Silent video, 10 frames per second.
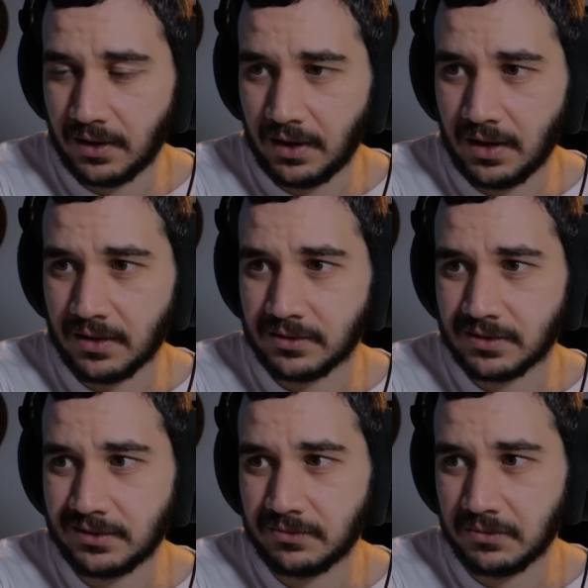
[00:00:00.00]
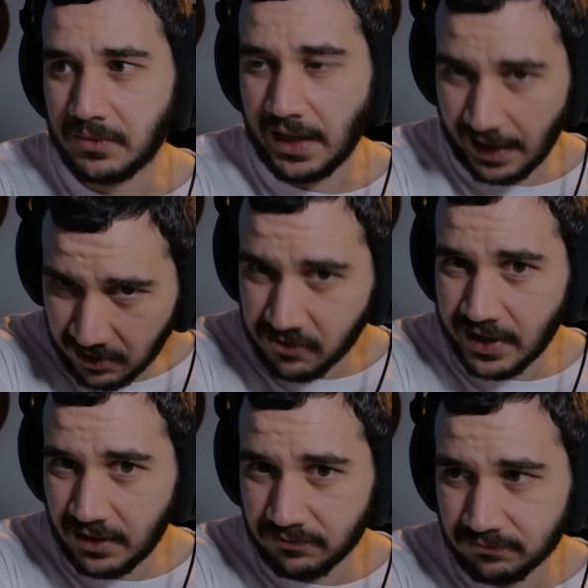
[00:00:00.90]
is
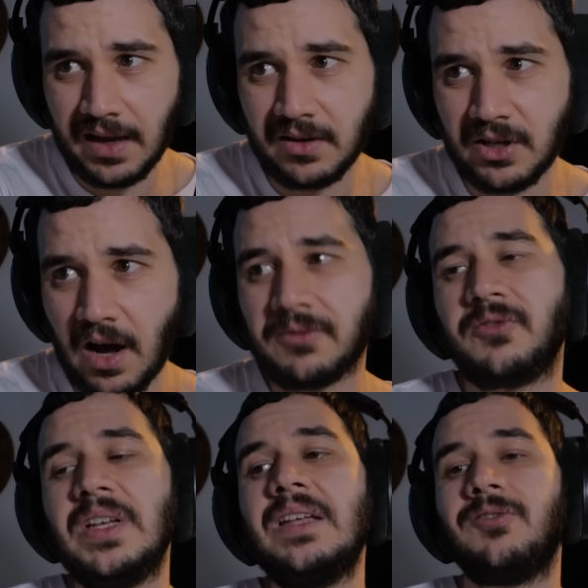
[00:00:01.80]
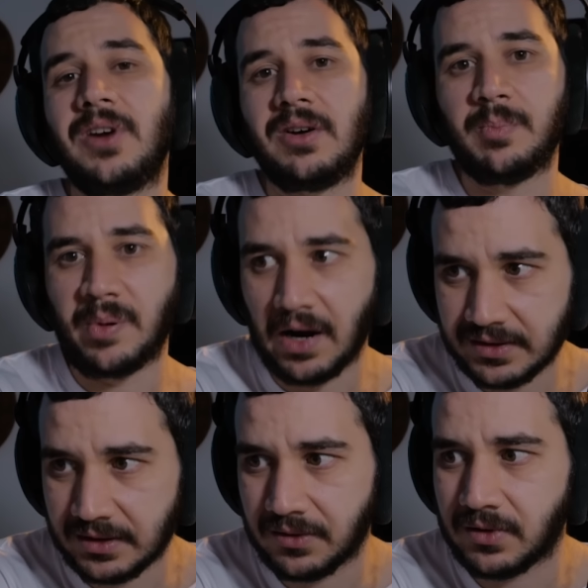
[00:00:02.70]
angry and not feeling very
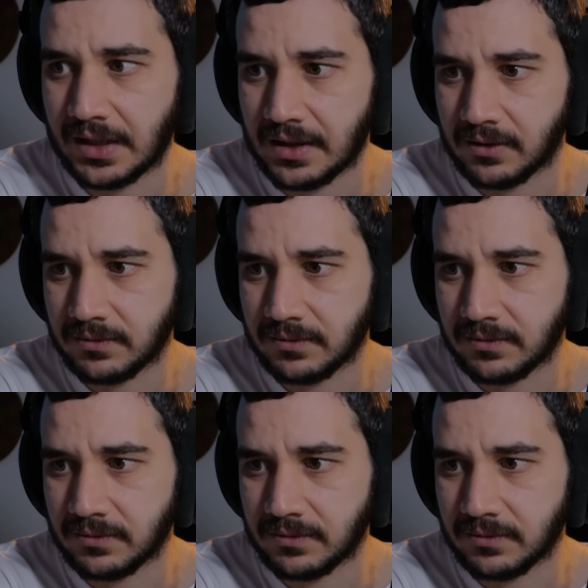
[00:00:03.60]
positive right now.